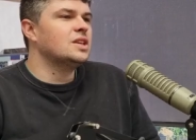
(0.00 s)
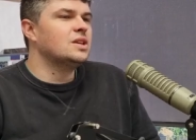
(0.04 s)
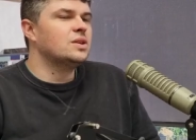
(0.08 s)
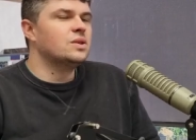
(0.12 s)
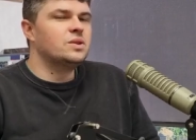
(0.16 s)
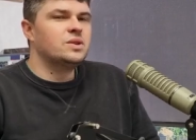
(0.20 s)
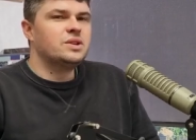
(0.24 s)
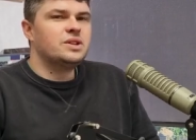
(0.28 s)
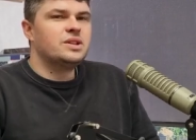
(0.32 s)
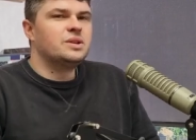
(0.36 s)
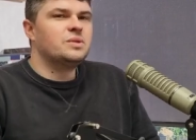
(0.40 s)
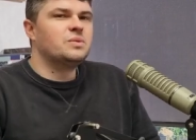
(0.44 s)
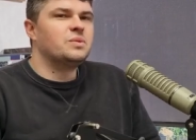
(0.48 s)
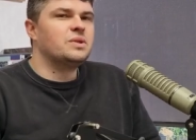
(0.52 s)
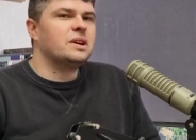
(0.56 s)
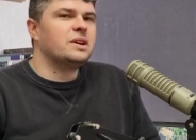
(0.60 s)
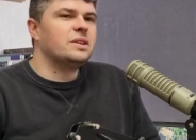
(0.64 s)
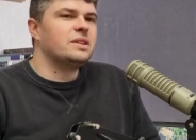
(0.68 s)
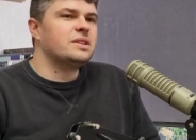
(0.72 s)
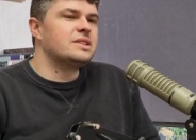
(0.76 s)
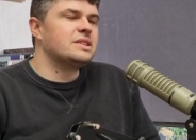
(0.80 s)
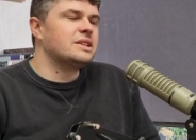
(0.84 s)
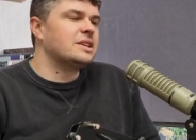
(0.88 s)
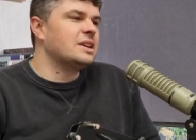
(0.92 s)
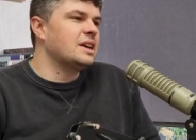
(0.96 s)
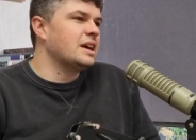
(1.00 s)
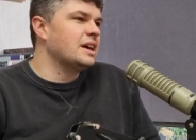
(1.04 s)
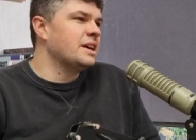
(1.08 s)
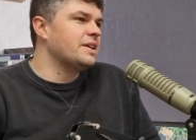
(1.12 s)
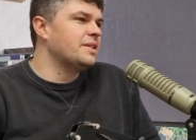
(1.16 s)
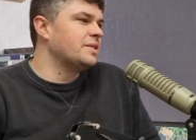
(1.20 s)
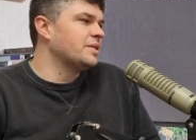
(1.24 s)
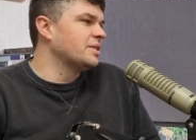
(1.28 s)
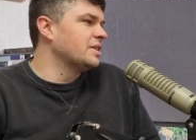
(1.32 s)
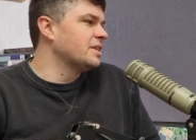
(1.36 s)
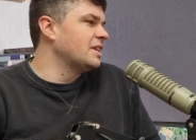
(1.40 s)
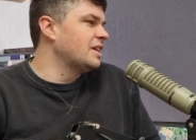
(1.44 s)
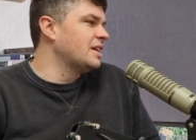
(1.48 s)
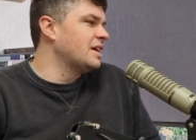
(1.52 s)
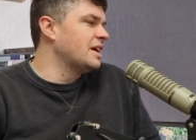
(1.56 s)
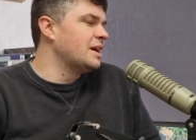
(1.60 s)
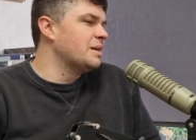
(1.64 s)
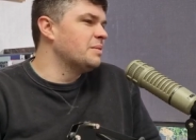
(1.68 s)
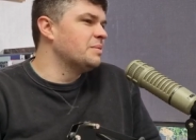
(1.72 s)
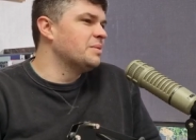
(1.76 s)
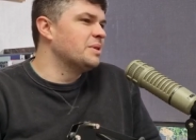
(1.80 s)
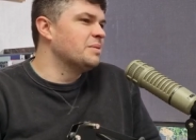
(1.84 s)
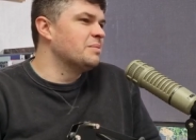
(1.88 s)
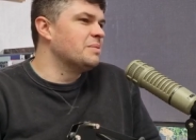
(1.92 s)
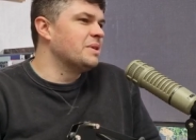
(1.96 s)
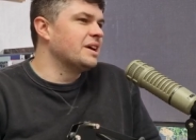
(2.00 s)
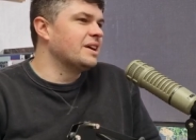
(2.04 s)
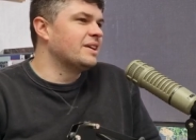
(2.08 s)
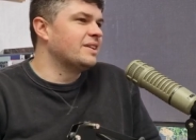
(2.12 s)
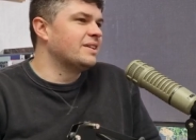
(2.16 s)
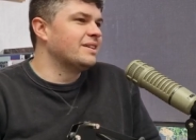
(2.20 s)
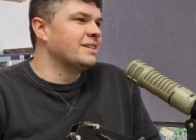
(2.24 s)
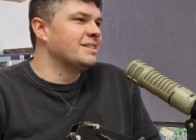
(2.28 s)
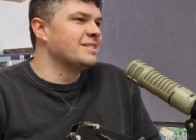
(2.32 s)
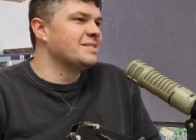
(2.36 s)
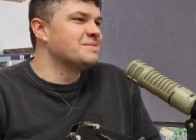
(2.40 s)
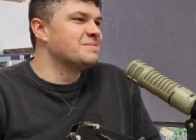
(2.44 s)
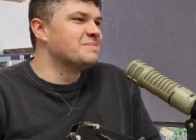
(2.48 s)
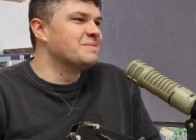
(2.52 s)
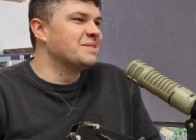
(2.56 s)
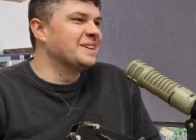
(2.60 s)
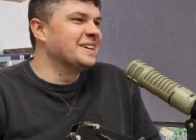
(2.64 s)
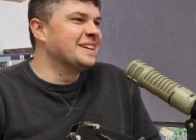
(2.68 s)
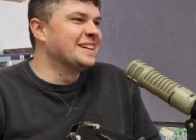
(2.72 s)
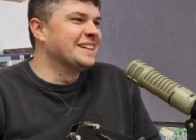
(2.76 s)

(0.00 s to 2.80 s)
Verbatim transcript: Cool, you did well. There's a chaotic alarm in the background, but